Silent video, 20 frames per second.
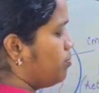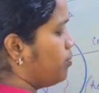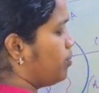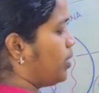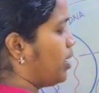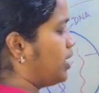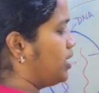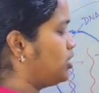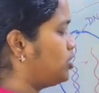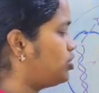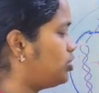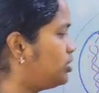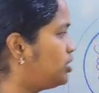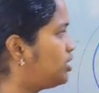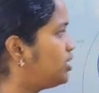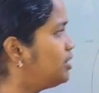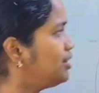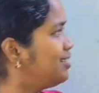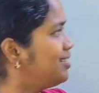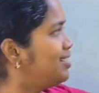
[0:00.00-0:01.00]
addition.
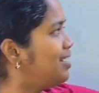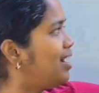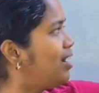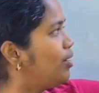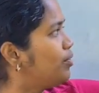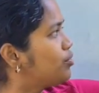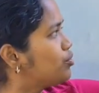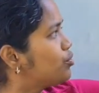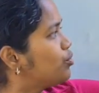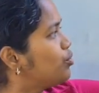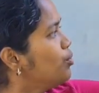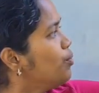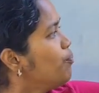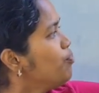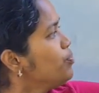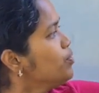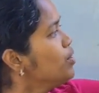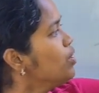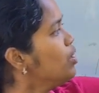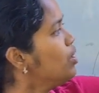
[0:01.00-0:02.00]
So
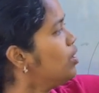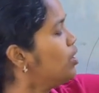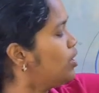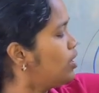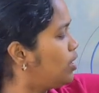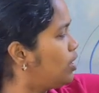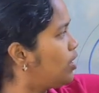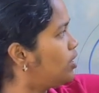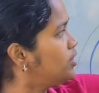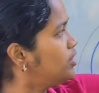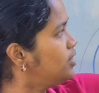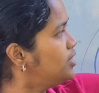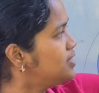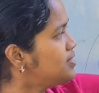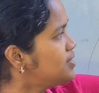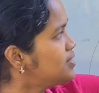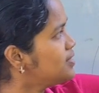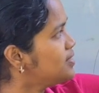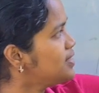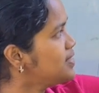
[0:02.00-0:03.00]

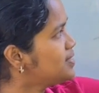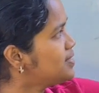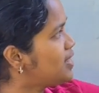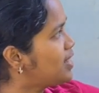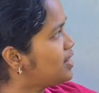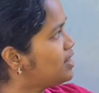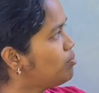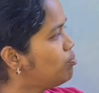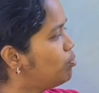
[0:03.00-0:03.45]
these are the